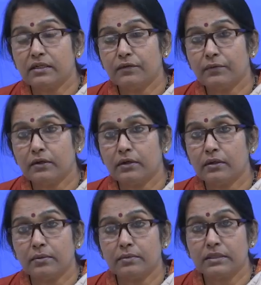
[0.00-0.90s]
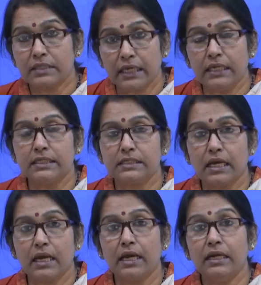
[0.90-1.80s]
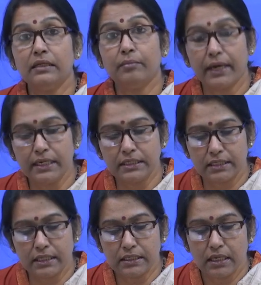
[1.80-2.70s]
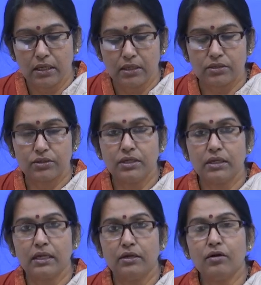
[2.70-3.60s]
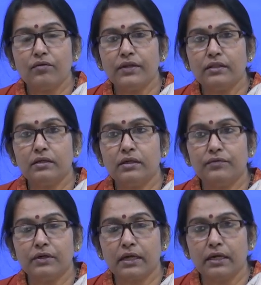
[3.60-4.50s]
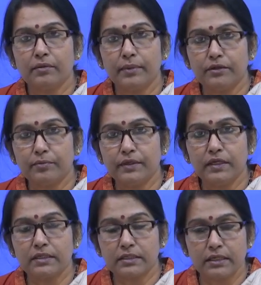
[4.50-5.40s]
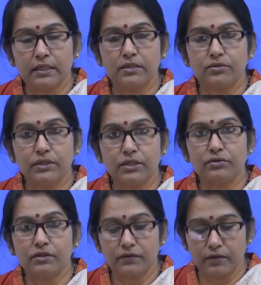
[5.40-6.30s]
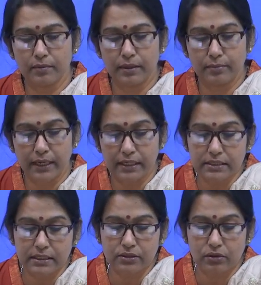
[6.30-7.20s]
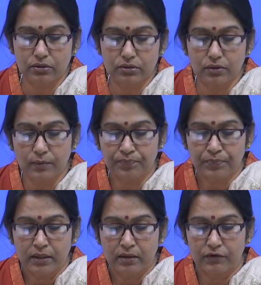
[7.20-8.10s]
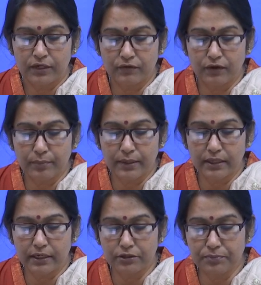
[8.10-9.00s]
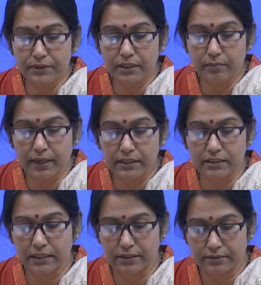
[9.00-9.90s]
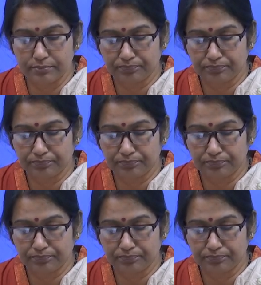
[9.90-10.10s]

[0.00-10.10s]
of skills and the mindset. So, here along with the different kind of entrepreneurial skills, we need to develop a mindset also. For developing an entrepreneurial mindset